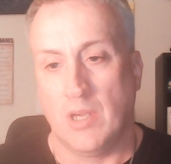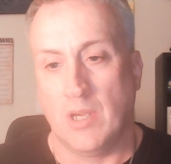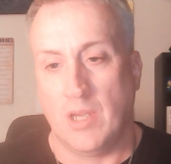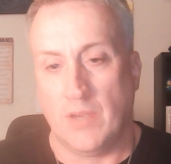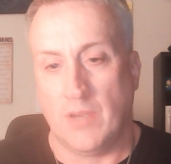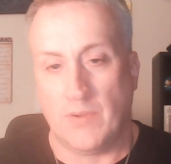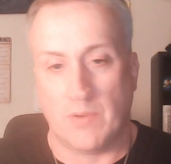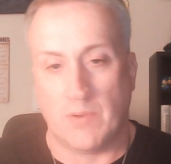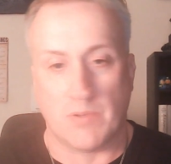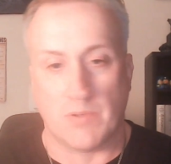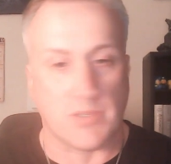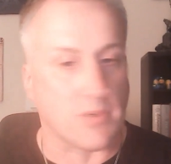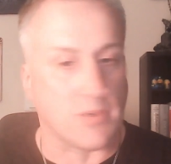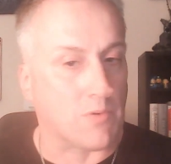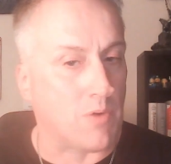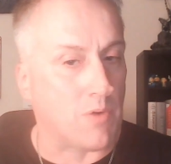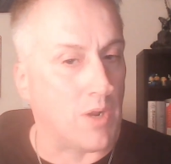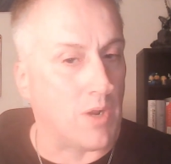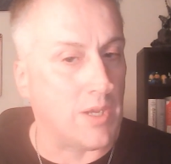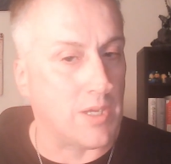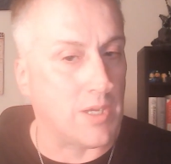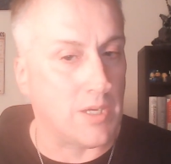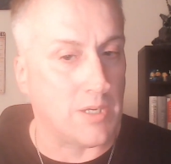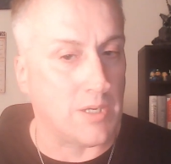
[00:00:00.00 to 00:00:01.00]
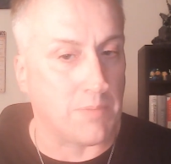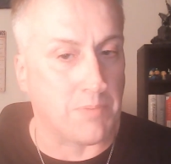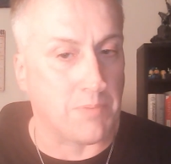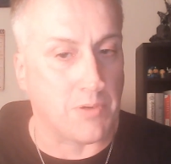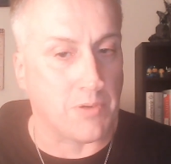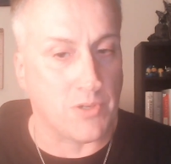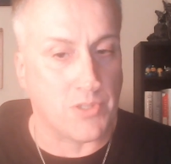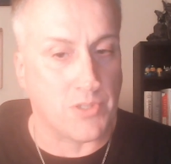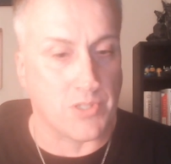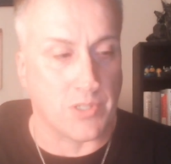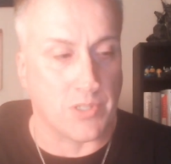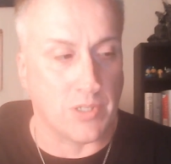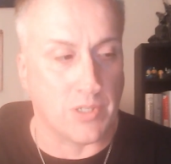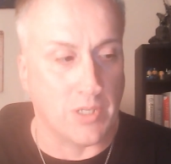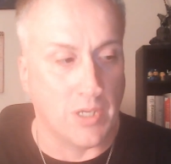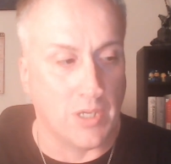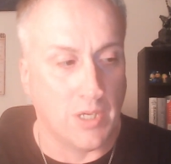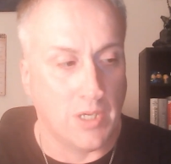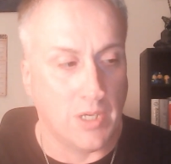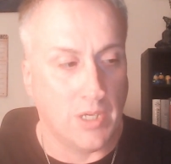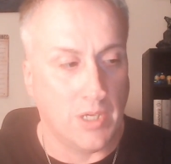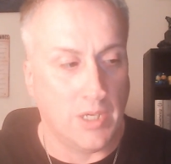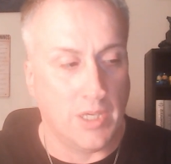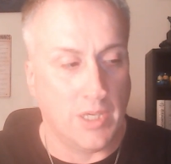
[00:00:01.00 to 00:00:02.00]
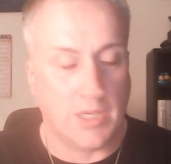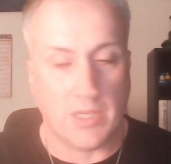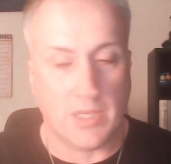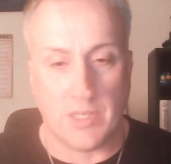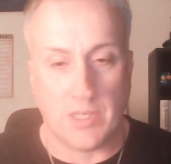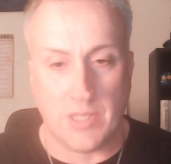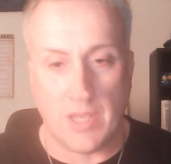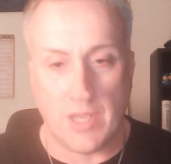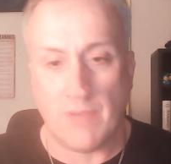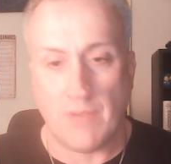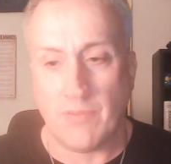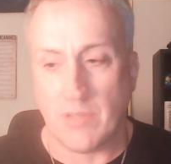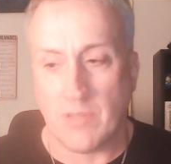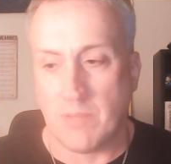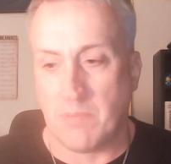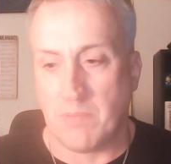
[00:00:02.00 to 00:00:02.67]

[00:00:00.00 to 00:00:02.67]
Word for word: if he was the right kind of person, he could definitely